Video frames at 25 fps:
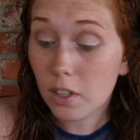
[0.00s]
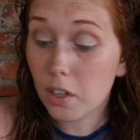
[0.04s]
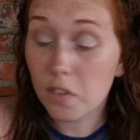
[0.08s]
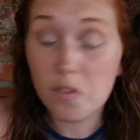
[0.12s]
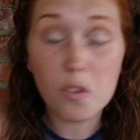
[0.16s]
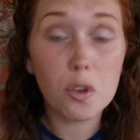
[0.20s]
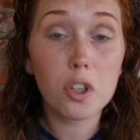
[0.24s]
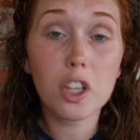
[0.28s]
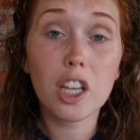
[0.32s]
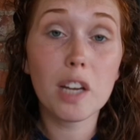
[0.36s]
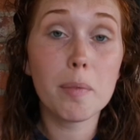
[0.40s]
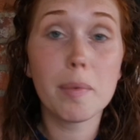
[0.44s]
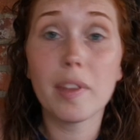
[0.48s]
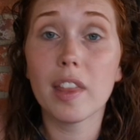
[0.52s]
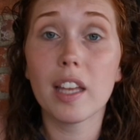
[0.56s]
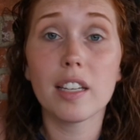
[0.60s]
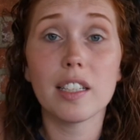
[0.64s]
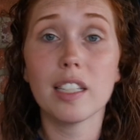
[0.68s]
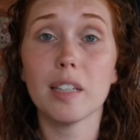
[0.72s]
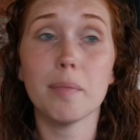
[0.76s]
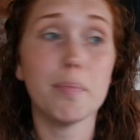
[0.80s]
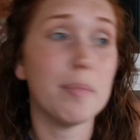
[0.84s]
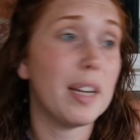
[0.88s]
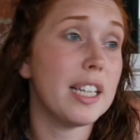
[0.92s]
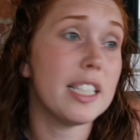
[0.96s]
them. And that
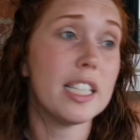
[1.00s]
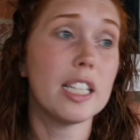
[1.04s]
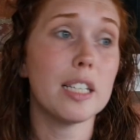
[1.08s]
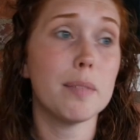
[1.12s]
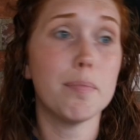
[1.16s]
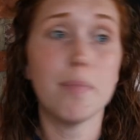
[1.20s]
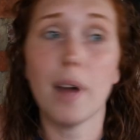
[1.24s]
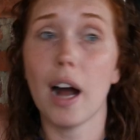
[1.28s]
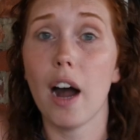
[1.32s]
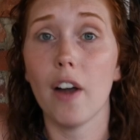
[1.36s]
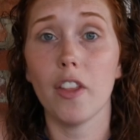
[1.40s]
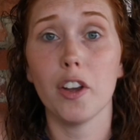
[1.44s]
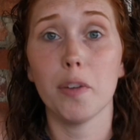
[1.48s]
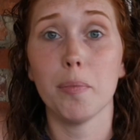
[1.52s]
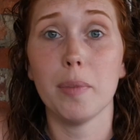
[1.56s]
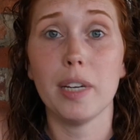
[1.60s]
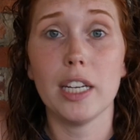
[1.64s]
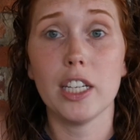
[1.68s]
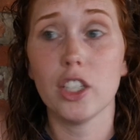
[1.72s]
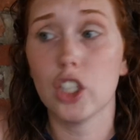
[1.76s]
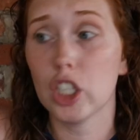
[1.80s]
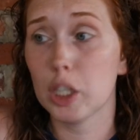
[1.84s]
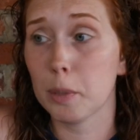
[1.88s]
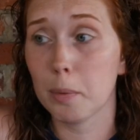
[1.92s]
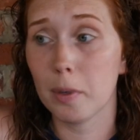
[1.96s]
didn't, it didn't bother
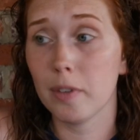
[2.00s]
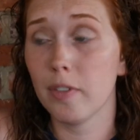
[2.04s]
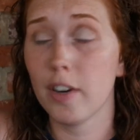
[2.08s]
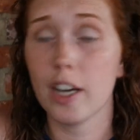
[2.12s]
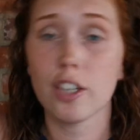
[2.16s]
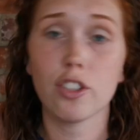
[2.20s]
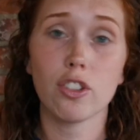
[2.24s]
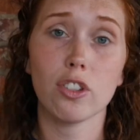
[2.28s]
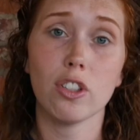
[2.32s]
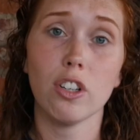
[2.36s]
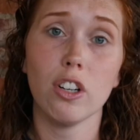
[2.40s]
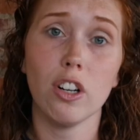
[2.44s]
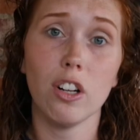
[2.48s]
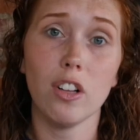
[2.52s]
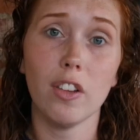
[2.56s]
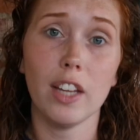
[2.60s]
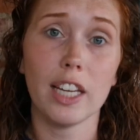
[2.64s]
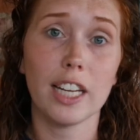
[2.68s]
me. She's a professional.